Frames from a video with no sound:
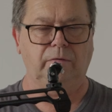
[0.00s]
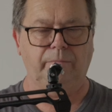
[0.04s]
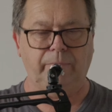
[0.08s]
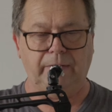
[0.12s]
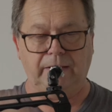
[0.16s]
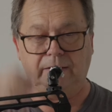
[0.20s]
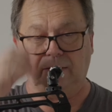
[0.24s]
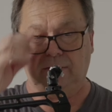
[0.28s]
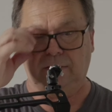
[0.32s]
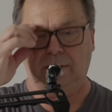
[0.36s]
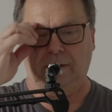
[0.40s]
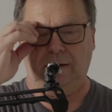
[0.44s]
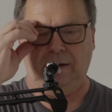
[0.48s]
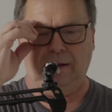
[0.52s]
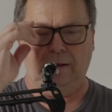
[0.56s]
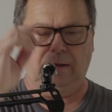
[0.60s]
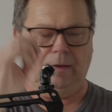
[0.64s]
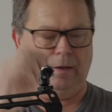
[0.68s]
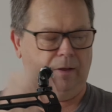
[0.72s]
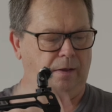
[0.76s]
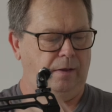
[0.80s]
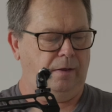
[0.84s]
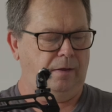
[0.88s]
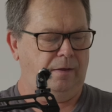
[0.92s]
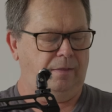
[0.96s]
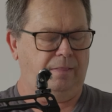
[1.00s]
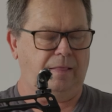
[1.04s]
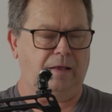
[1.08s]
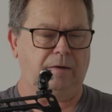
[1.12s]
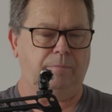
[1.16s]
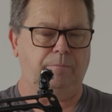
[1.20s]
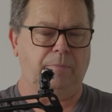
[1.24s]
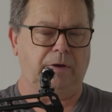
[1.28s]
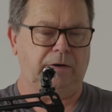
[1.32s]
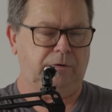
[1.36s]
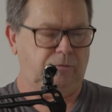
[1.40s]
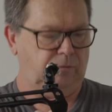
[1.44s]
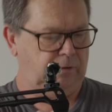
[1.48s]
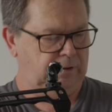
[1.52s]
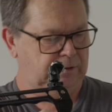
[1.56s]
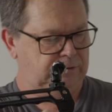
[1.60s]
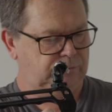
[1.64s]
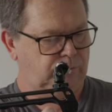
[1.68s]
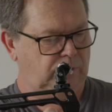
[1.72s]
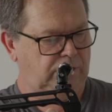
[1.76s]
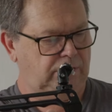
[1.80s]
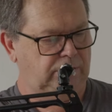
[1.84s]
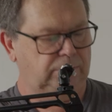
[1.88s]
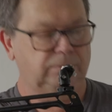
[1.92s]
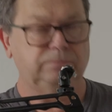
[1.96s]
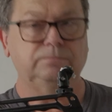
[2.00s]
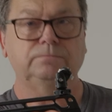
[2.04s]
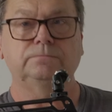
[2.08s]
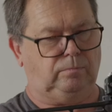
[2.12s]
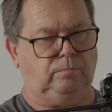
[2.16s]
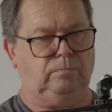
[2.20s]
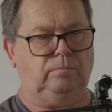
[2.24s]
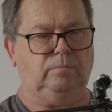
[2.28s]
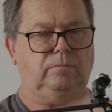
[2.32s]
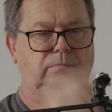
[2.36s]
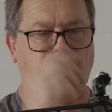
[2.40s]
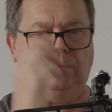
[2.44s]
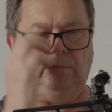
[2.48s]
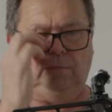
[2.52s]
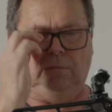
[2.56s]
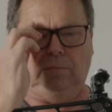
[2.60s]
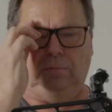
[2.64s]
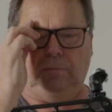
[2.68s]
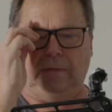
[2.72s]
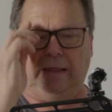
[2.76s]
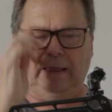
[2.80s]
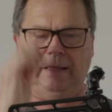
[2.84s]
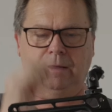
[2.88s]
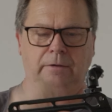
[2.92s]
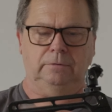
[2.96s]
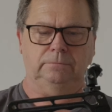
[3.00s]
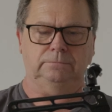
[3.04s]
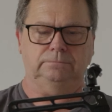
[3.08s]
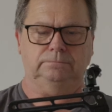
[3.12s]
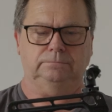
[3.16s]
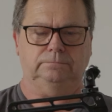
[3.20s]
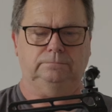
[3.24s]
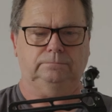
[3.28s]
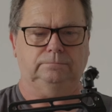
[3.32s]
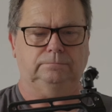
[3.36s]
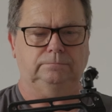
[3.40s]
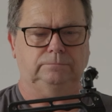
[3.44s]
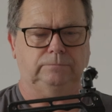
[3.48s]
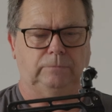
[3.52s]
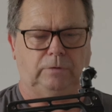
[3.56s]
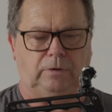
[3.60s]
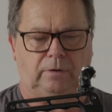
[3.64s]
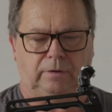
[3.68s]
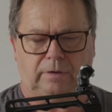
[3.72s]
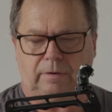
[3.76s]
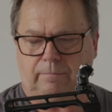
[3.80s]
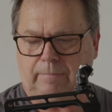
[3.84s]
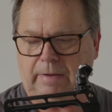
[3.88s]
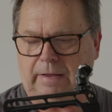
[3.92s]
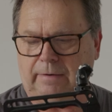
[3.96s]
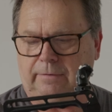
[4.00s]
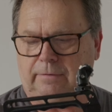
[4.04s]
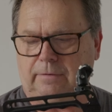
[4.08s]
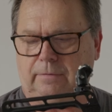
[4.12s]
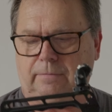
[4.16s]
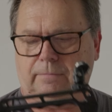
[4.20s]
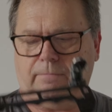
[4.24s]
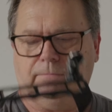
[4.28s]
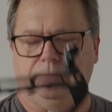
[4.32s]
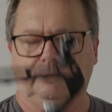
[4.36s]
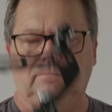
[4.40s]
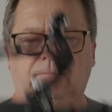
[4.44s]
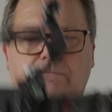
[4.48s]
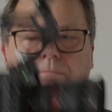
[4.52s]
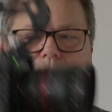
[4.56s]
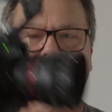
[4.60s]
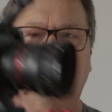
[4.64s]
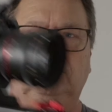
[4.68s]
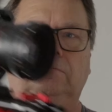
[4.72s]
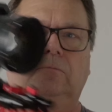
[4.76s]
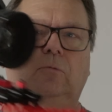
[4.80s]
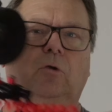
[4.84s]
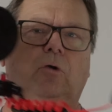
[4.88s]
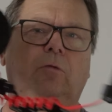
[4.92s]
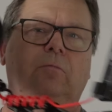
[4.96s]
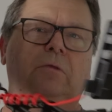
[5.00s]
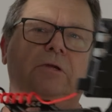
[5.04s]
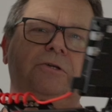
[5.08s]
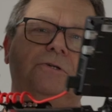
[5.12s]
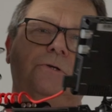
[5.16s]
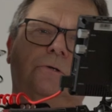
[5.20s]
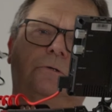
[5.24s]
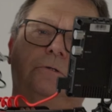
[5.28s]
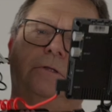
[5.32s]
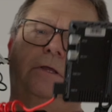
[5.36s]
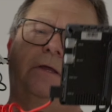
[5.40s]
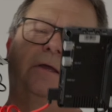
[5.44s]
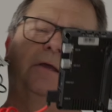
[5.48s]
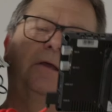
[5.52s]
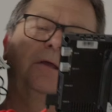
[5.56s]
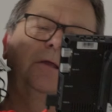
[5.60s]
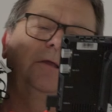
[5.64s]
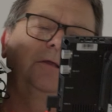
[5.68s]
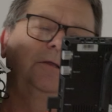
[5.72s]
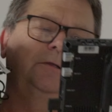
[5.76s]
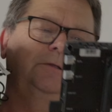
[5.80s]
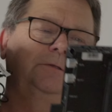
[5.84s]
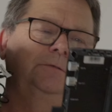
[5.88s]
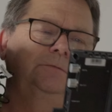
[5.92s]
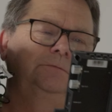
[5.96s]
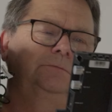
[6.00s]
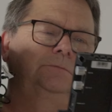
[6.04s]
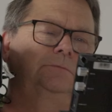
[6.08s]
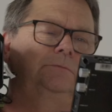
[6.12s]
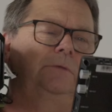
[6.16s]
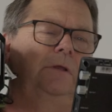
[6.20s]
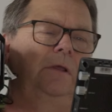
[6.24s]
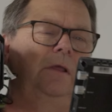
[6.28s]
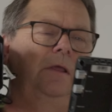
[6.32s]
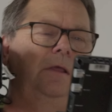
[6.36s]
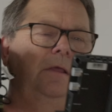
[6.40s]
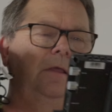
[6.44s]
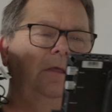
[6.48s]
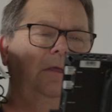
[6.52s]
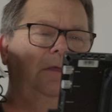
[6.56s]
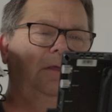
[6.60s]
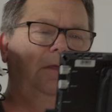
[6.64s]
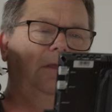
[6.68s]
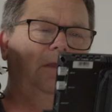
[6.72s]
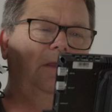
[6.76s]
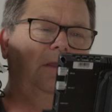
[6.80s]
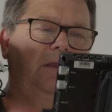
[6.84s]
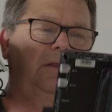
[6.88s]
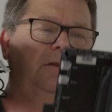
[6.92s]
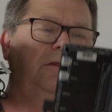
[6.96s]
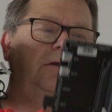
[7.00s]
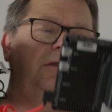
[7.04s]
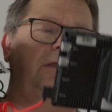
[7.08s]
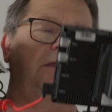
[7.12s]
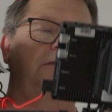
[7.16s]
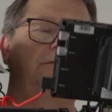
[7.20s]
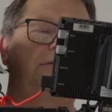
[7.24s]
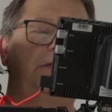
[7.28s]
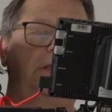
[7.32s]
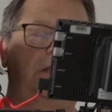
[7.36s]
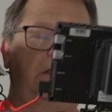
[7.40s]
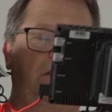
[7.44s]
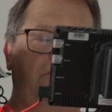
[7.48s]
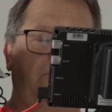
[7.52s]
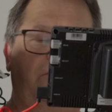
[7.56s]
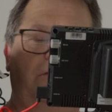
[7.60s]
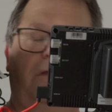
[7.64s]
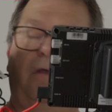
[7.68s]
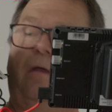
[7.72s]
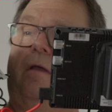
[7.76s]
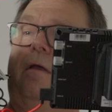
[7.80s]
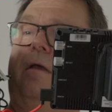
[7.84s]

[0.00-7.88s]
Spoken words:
about that battery as well. Now I can mount it on my shoulder, and I actually have